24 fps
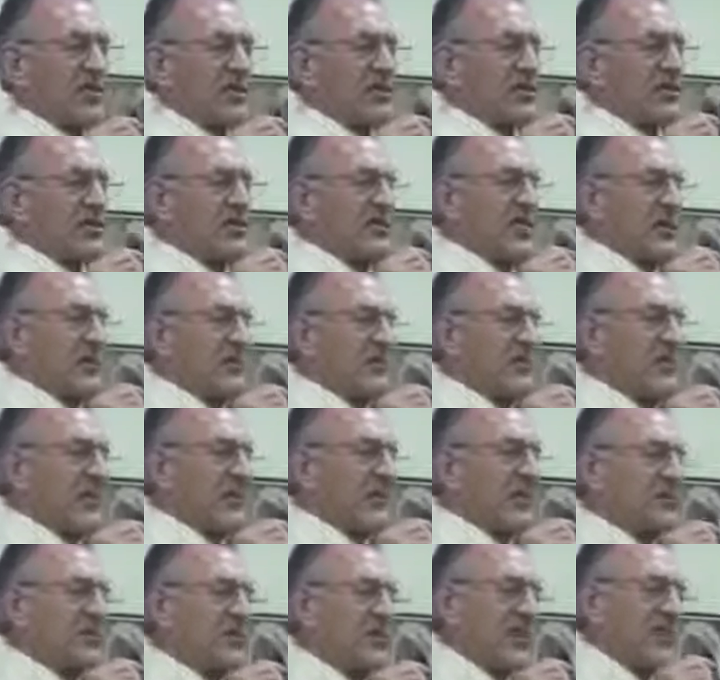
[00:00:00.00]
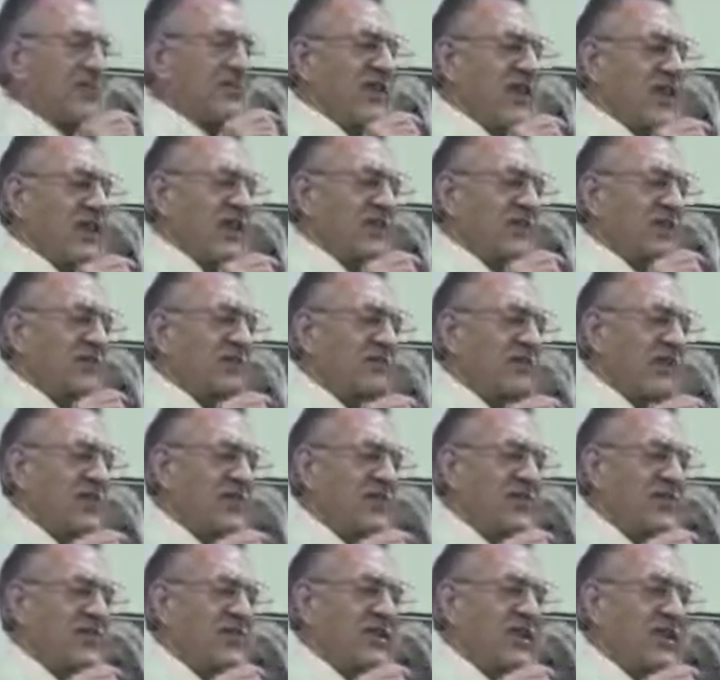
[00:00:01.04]
necessary because we have taken this
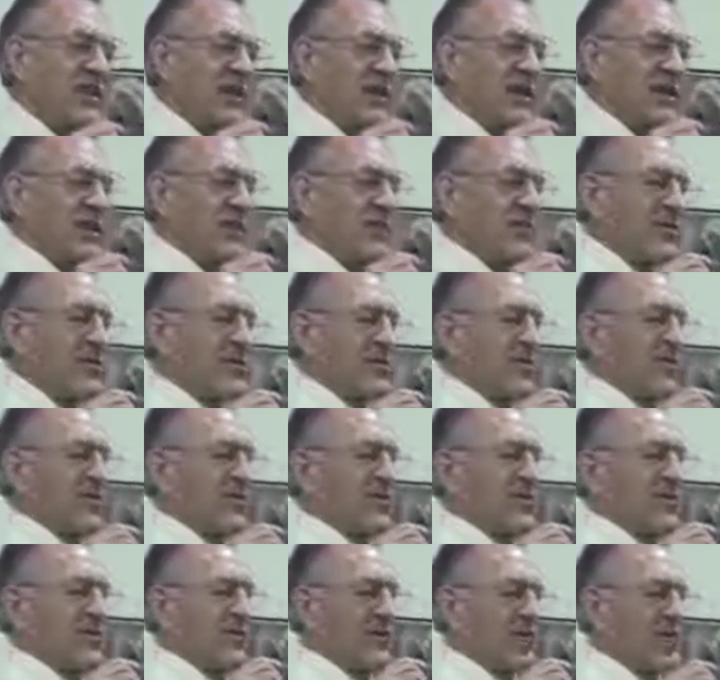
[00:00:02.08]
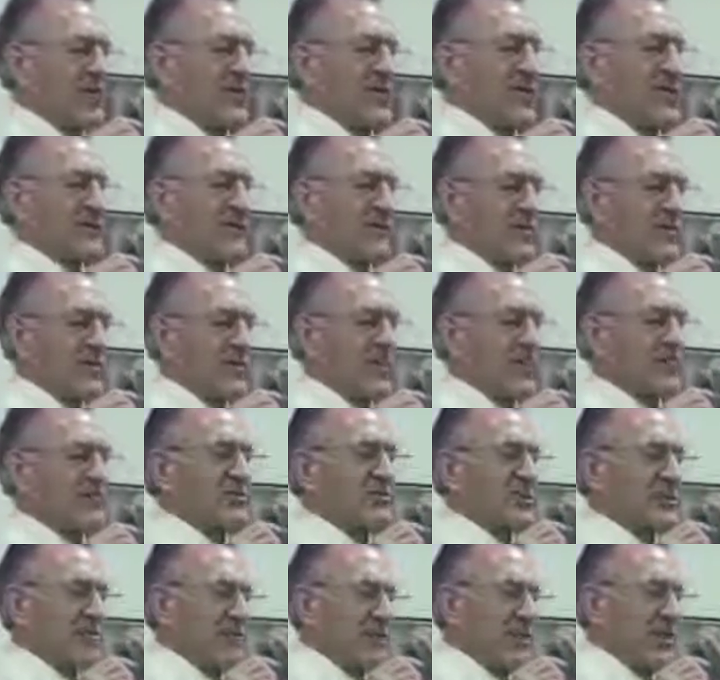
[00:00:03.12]
message for healing. And we believe, Lord God, that somehow,
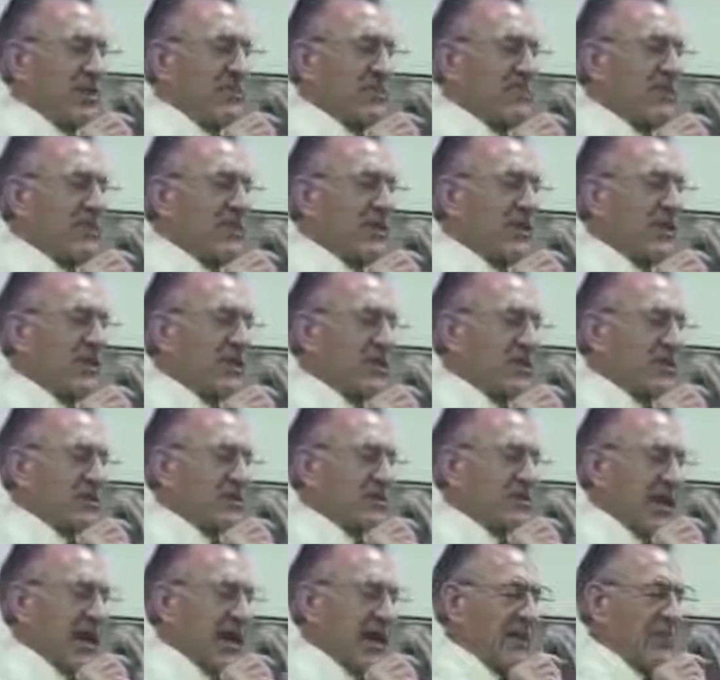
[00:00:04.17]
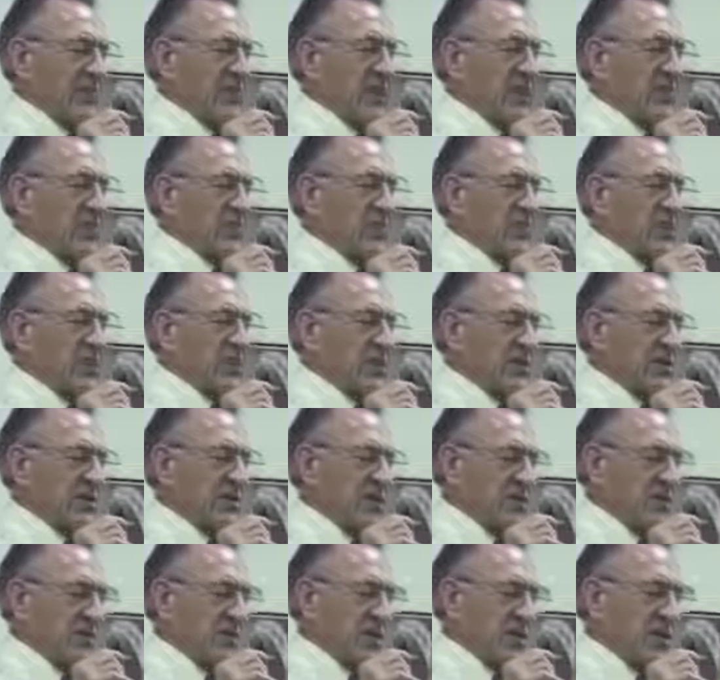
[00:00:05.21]
some way, this dynamized word is
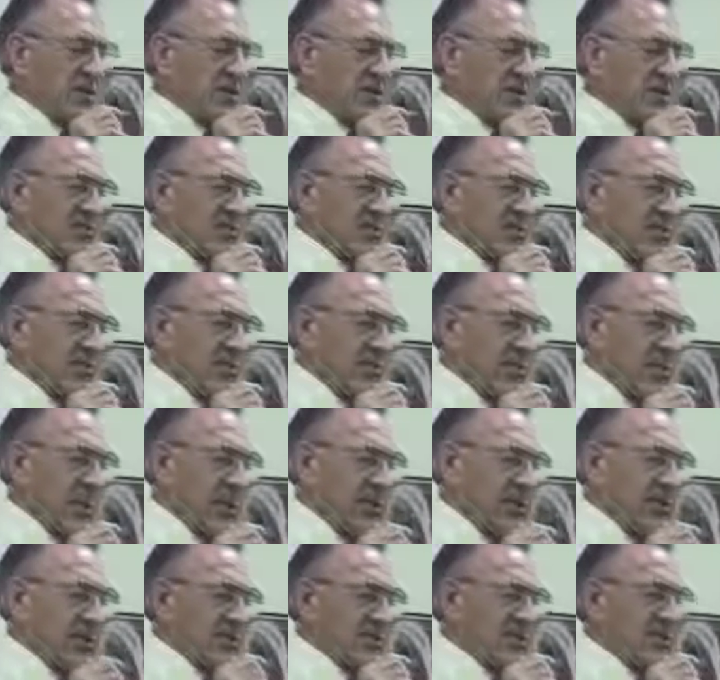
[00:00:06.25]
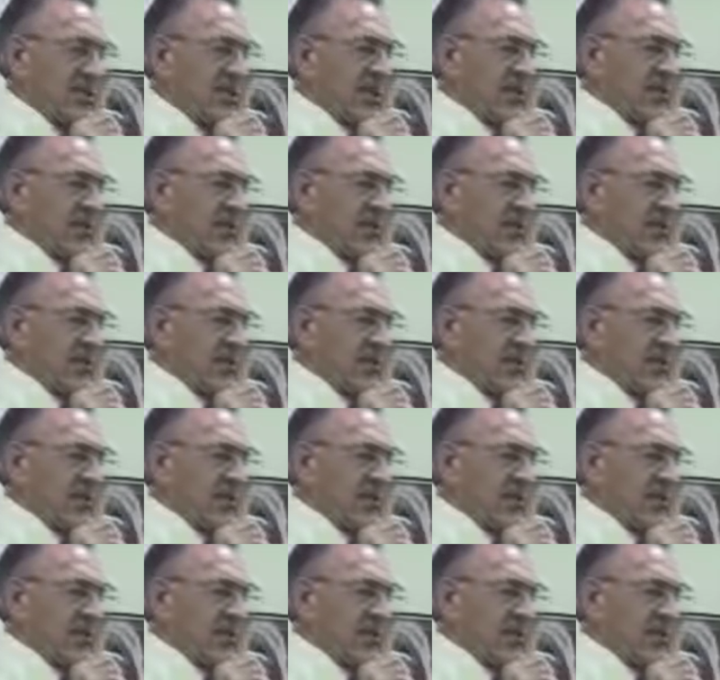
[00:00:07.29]
going to work in these mortal members.